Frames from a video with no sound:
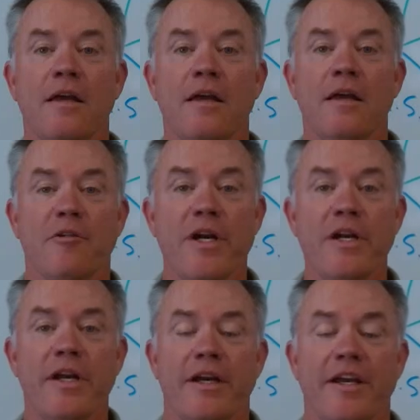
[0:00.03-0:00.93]
Hi
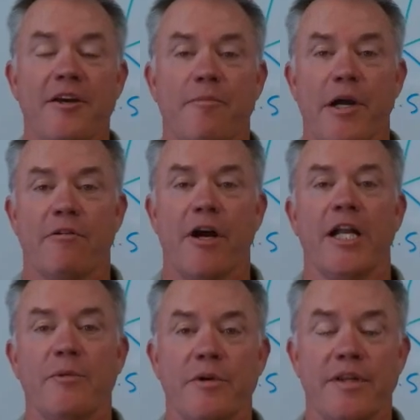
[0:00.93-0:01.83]
everyone, Mike
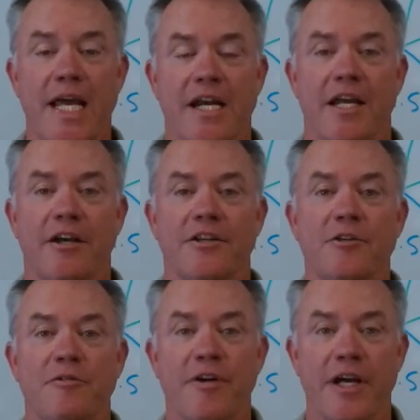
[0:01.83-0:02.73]
Riley with Gaining
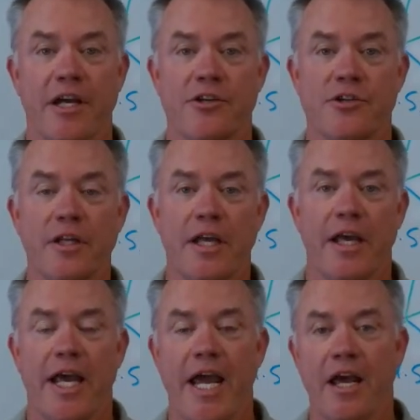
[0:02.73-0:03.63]
Altitude Financial,
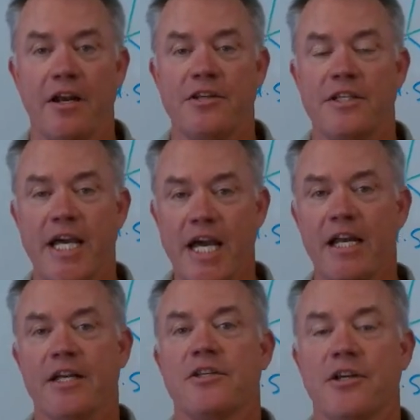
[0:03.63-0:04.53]
and today I'd
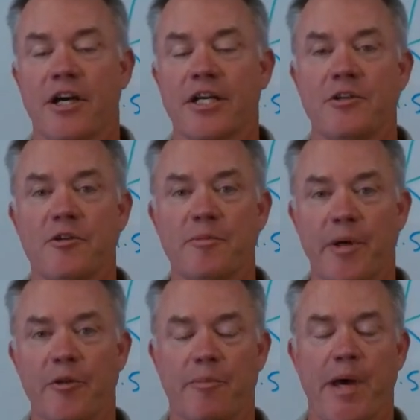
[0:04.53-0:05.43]
like to talk to you
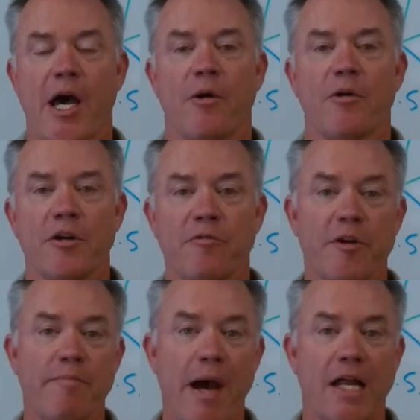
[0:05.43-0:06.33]
about the power of
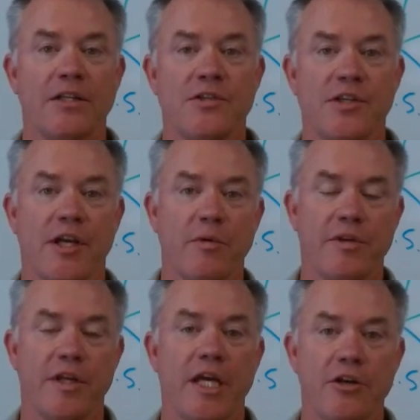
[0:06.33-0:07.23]
rebalancing
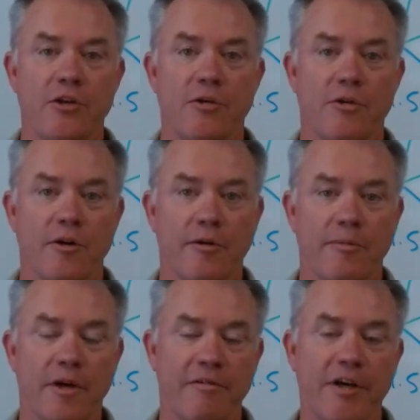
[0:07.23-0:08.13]
within
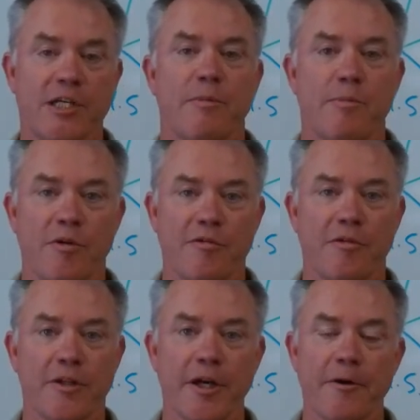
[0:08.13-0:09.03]
your investment
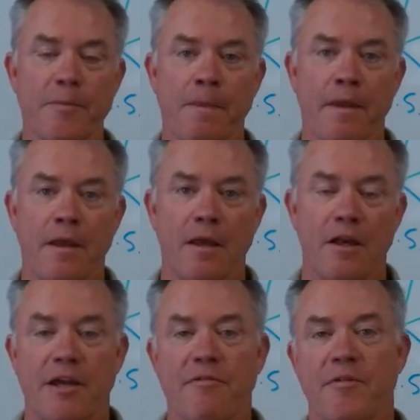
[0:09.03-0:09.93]
portfolio.
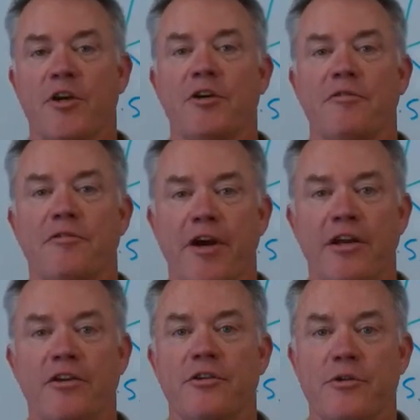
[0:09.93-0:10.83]
I have a very good
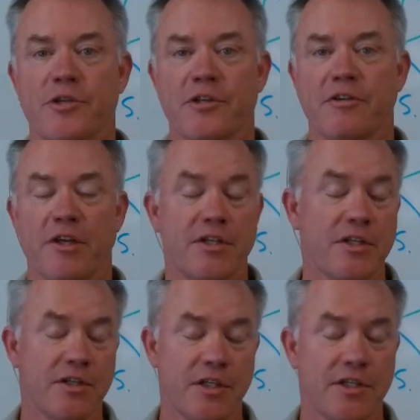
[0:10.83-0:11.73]
friend who's a
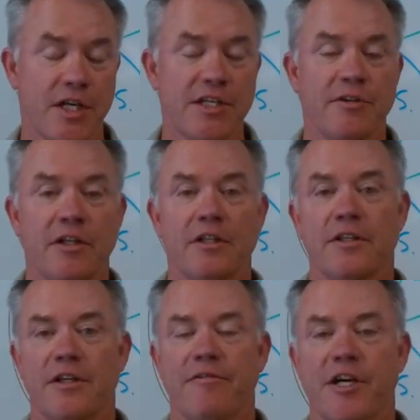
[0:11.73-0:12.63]
successful
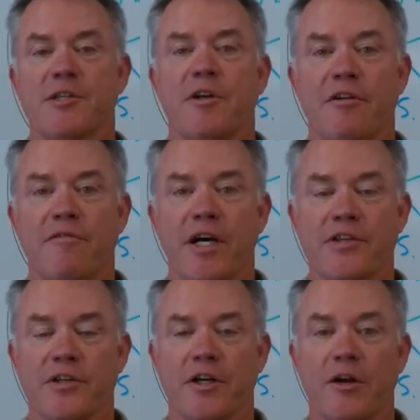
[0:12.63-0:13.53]
investment
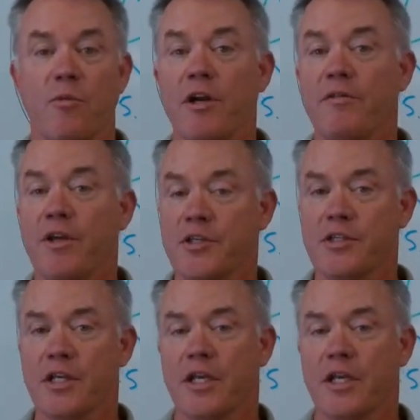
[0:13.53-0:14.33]
advisor, and one of his